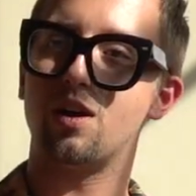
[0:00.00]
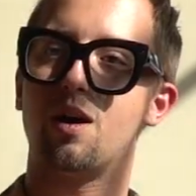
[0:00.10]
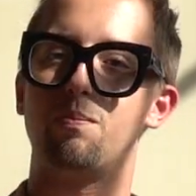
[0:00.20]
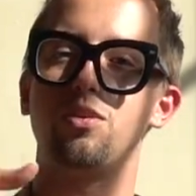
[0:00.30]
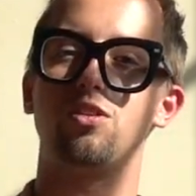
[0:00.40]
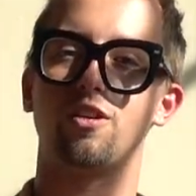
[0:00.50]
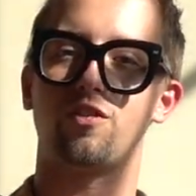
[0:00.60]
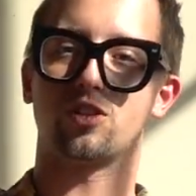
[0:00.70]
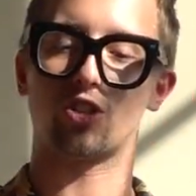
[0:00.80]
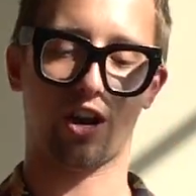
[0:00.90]
A
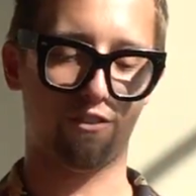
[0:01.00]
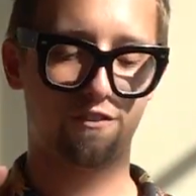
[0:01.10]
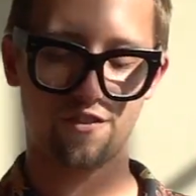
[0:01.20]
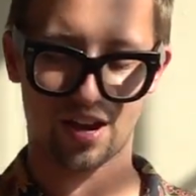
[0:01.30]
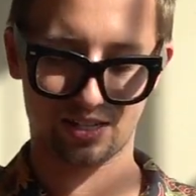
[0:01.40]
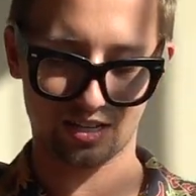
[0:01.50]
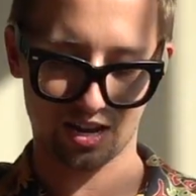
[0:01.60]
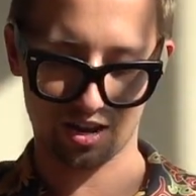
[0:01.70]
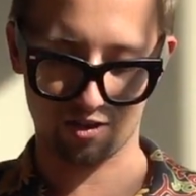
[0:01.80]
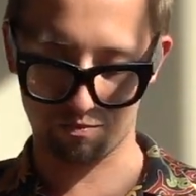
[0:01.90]
beautiful
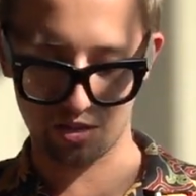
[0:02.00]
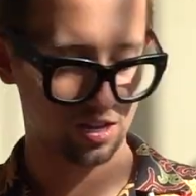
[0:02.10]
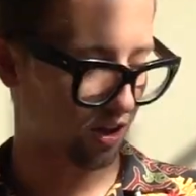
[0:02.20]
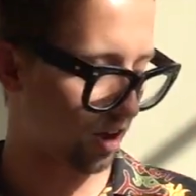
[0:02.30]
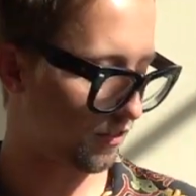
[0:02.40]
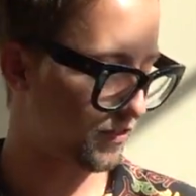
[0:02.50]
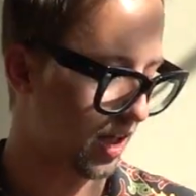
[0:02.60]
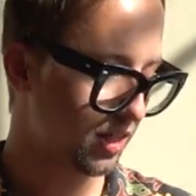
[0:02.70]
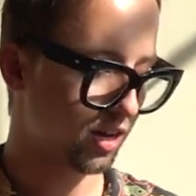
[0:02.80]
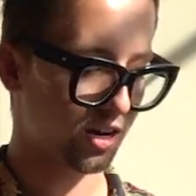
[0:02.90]
trifecta of peacock
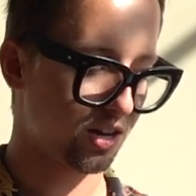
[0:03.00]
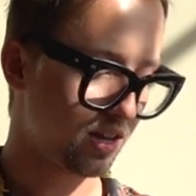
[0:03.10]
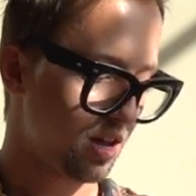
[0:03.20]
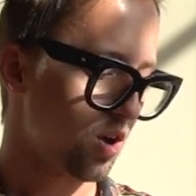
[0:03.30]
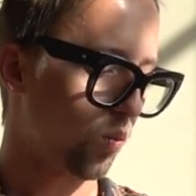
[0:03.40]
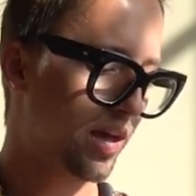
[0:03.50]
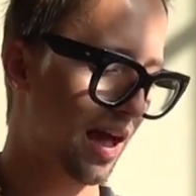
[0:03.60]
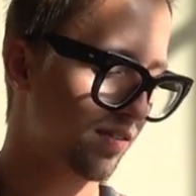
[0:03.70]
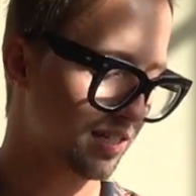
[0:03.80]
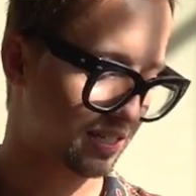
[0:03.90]
feather. We
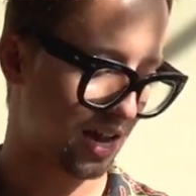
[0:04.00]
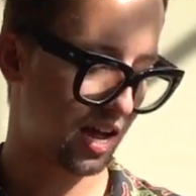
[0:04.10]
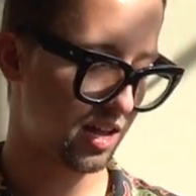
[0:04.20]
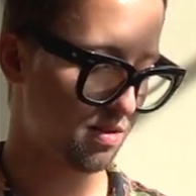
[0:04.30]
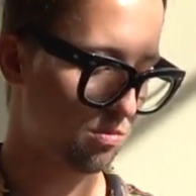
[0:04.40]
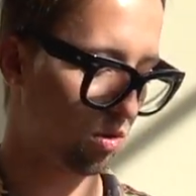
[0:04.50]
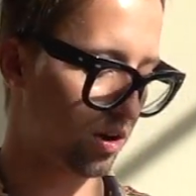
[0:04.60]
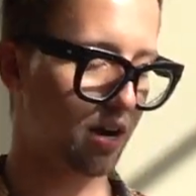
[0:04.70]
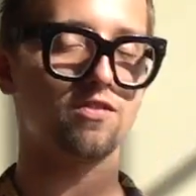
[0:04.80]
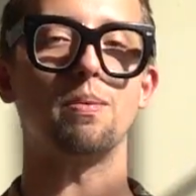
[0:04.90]
have a ton
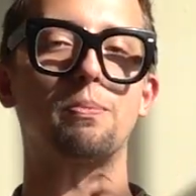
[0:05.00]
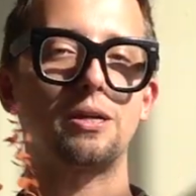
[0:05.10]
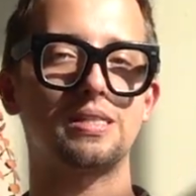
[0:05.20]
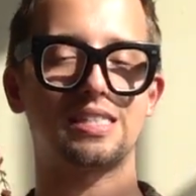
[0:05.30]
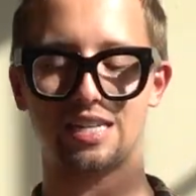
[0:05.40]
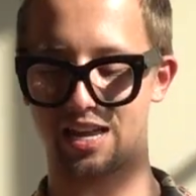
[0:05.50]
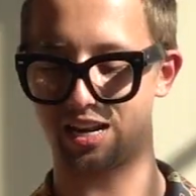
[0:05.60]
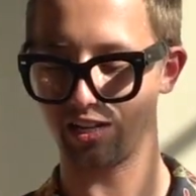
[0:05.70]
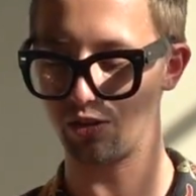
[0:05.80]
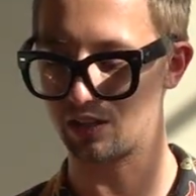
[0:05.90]
more of the burnt
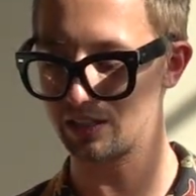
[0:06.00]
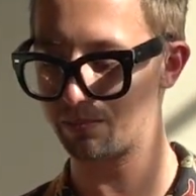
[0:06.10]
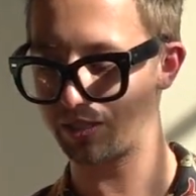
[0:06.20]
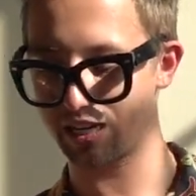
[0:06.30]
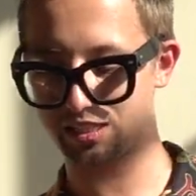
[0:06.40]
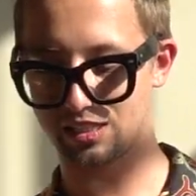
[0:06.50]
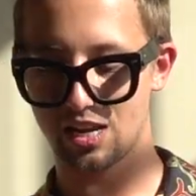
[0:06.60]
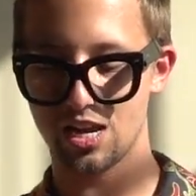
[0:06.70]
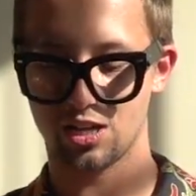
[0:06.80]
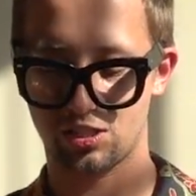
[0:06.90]
sienna eucalyptus.
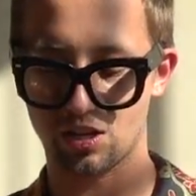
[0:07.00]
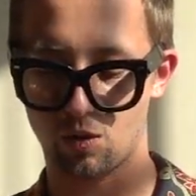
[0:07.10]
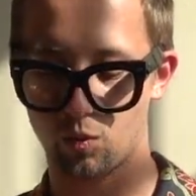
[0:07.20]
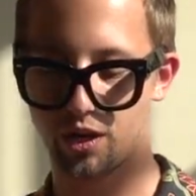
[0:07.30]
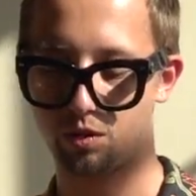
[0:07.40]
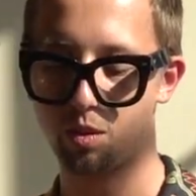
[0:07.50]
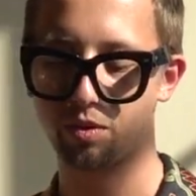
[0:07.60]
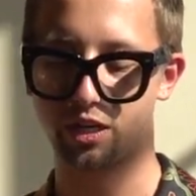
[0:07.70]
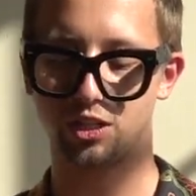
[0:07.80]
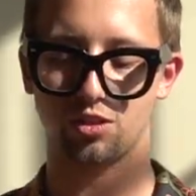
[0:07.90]
So what
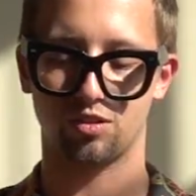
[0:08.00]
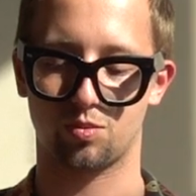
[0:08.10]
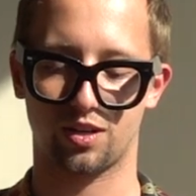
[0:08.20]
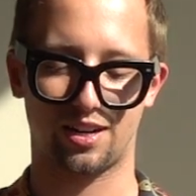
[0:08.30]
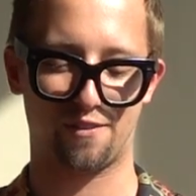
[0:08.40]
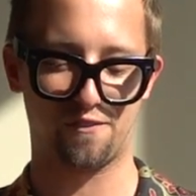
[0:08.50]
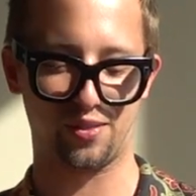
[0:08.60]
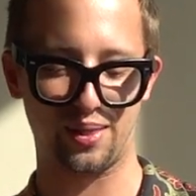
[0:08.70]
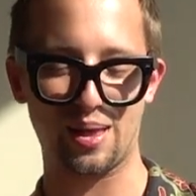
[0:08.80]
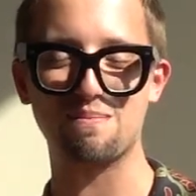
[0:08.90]
we're going to do is we're going to
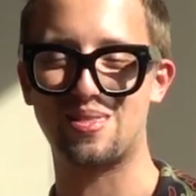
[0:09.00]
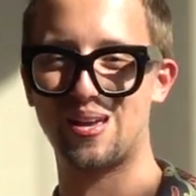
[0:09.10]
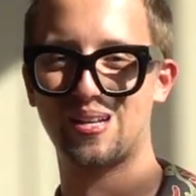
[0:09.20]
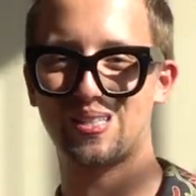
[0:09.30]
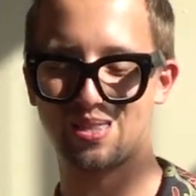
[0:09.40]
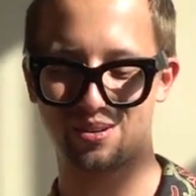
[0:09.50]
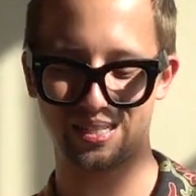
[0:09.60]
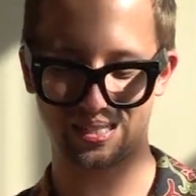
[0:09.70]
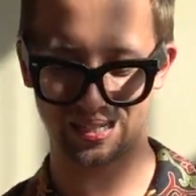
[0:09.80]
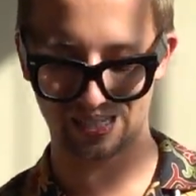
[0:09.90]
flip this,
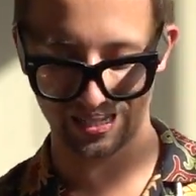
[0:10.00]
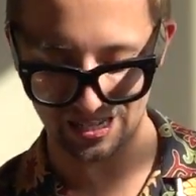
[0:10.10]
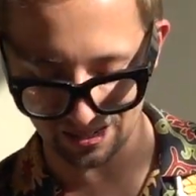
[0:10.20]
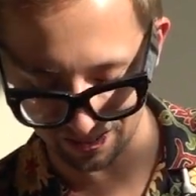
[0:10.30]
360 it